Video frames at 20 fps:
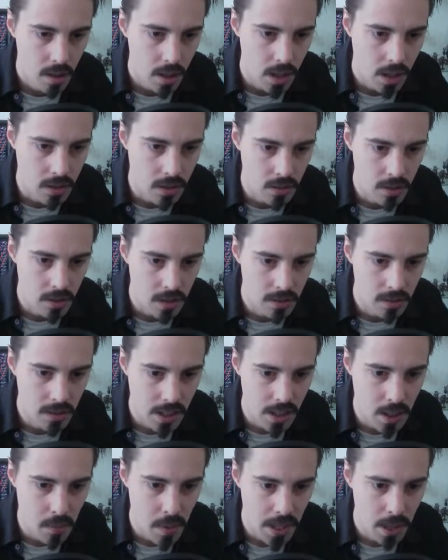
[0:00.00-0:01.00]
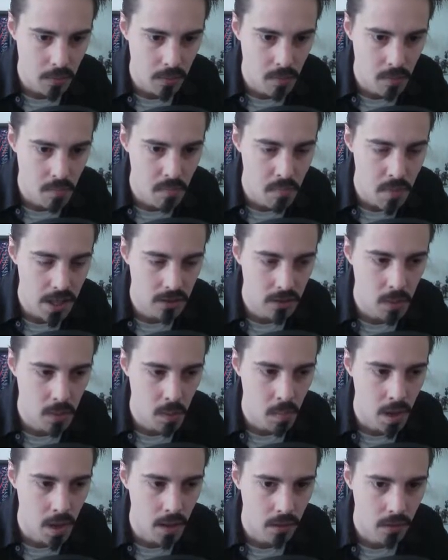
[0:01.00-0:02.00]
And just get Sandy back up to
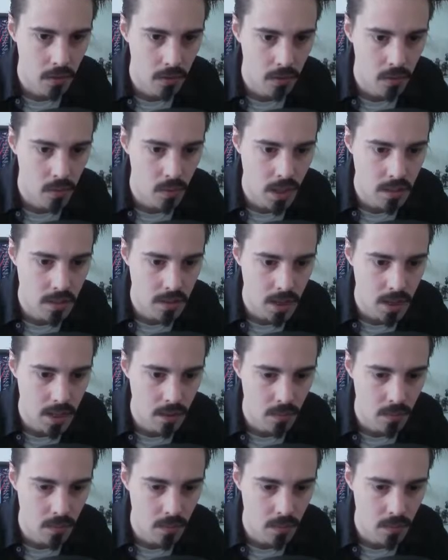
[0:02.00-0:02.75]
maximum health, ready to take